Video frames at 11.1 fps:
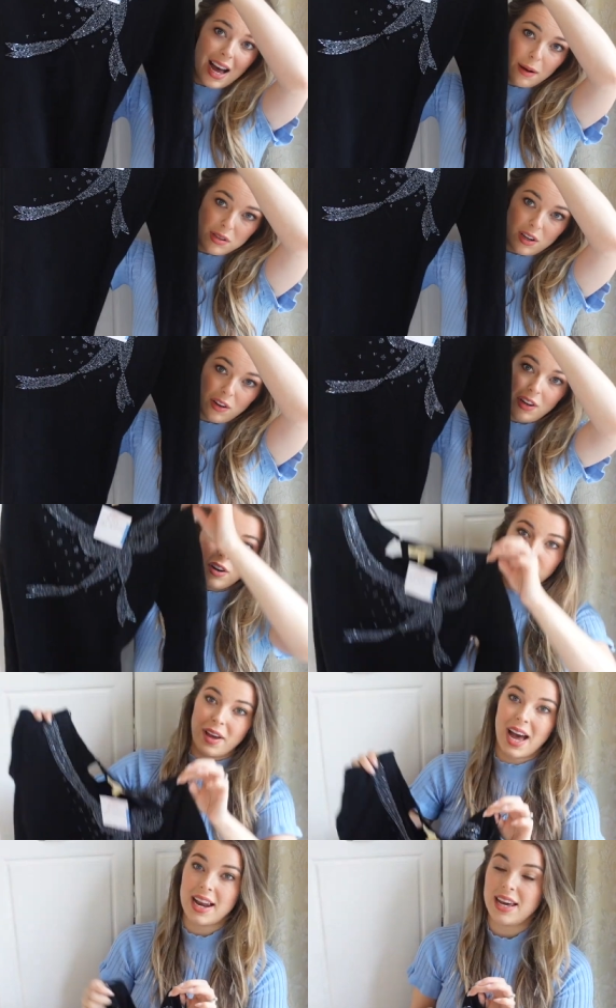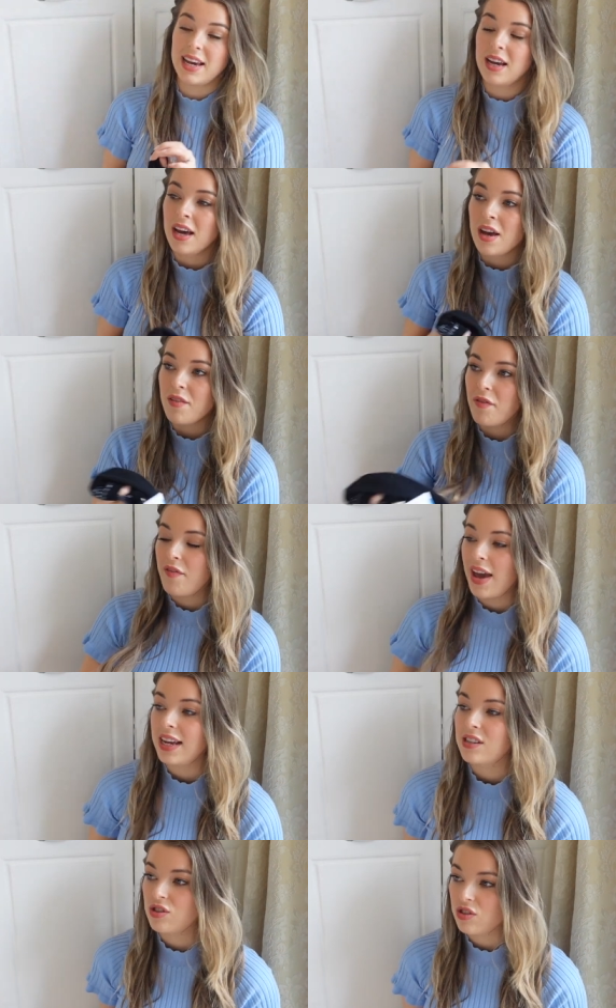absolutely love it and it
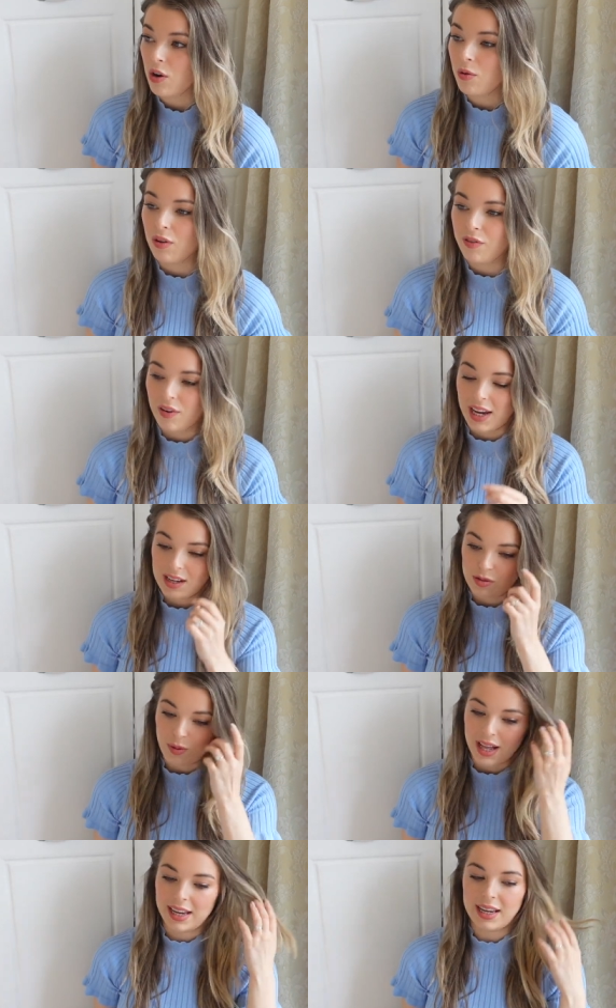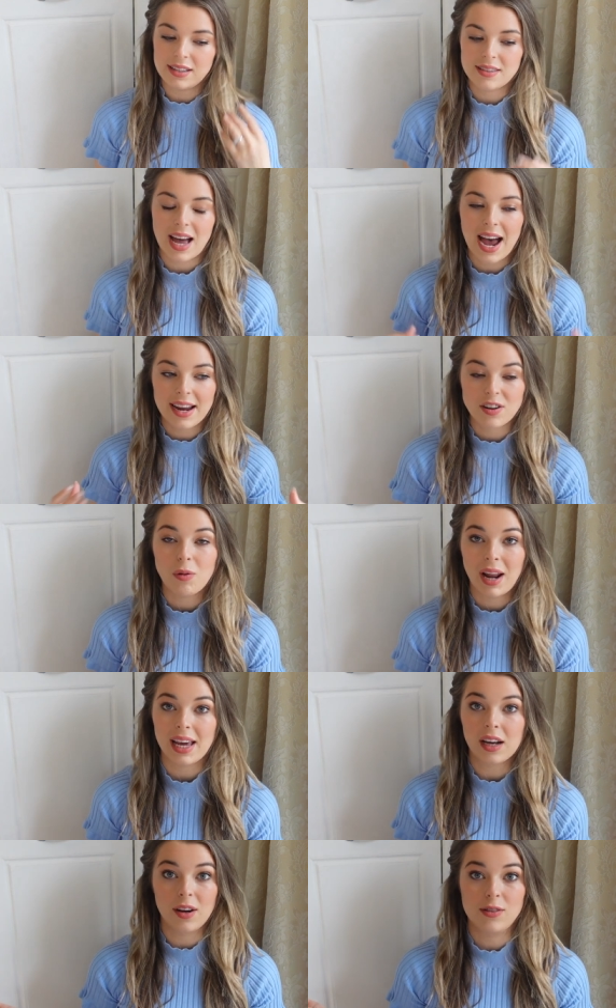fits so lovely as well. It's I don't
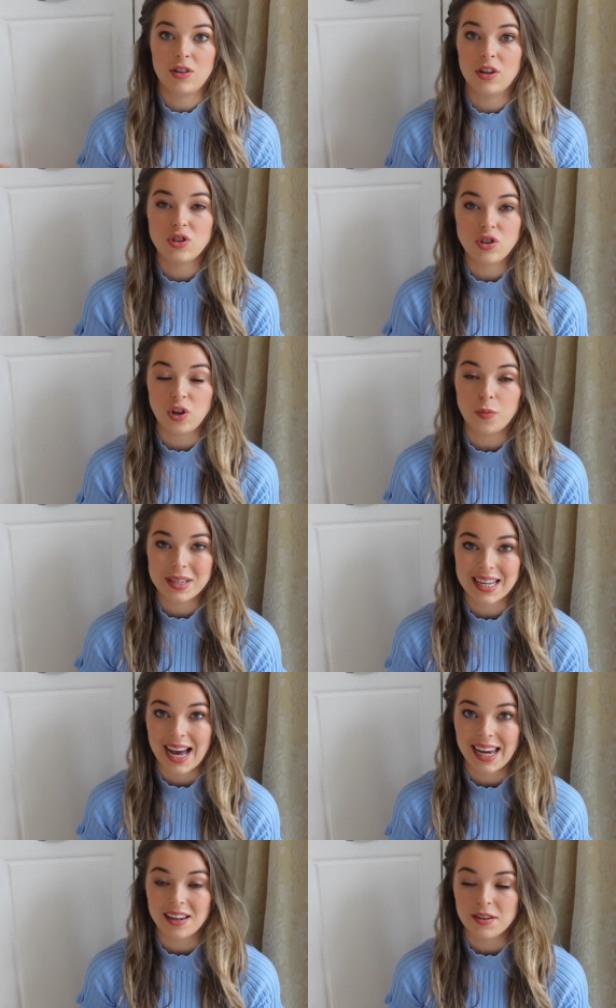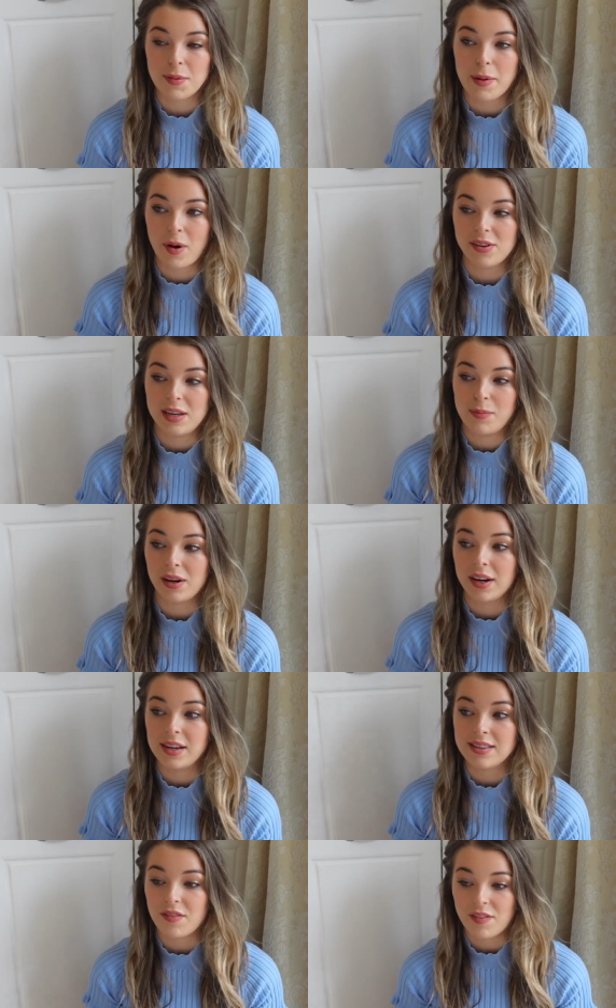like clothes that are super tight to my body
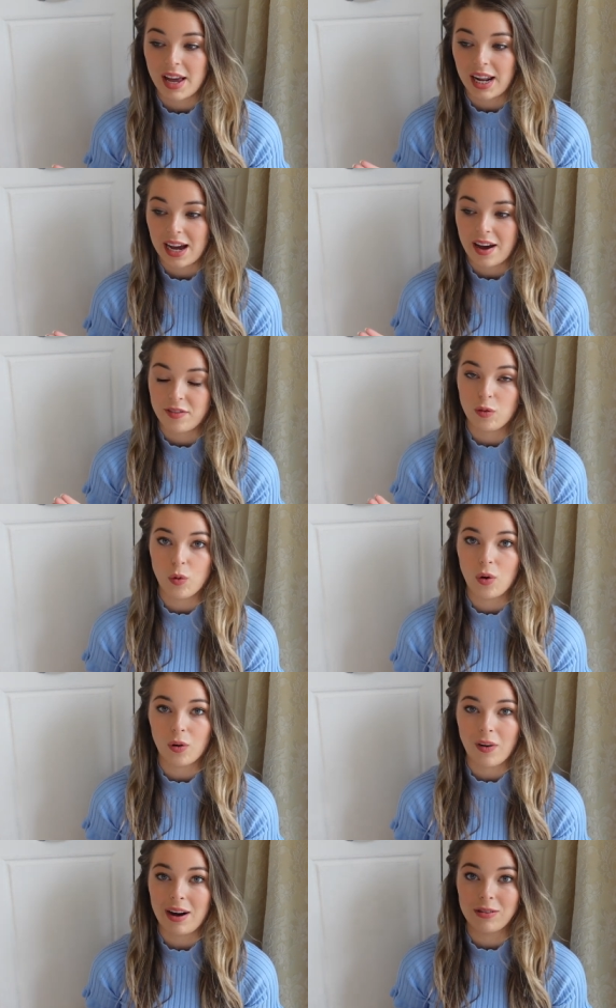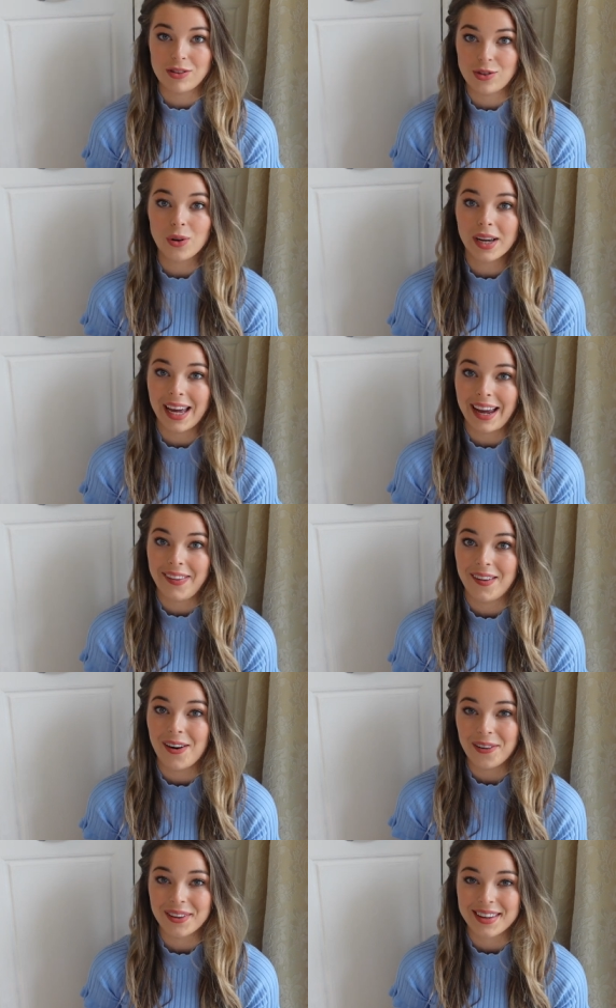because I feel like I have to walk around sucking in the
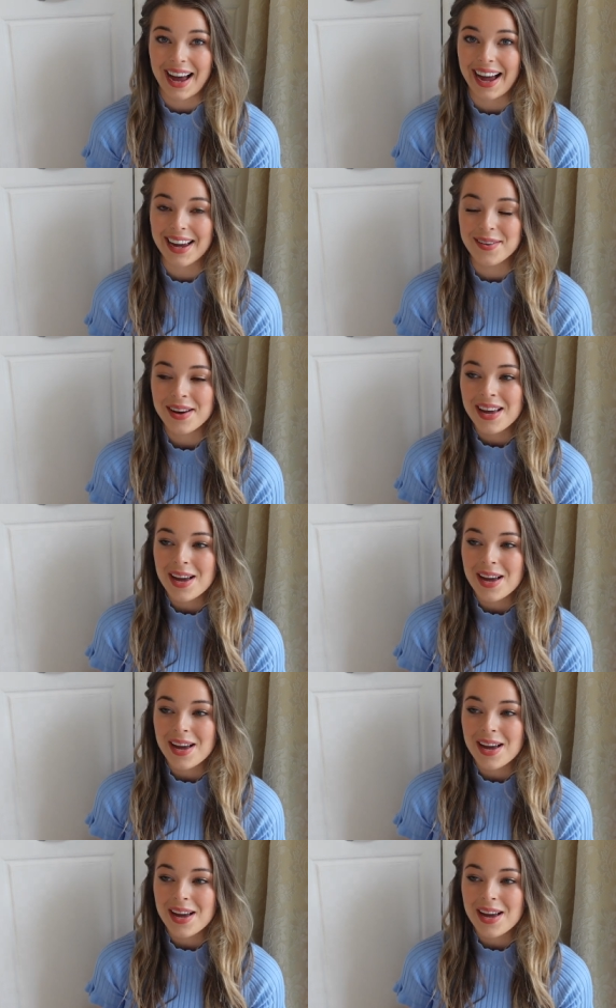whole time.